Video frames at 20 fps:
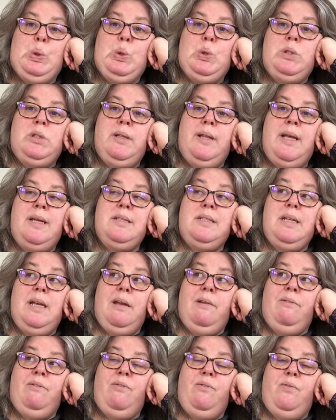So that's
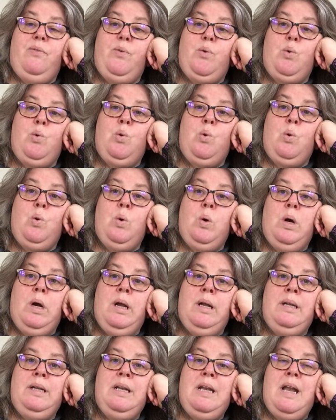it
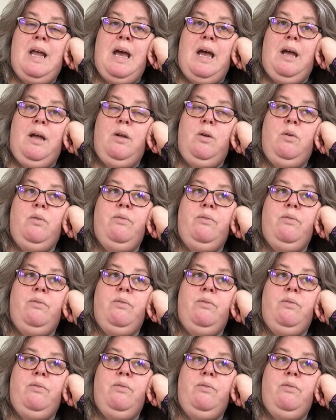for now.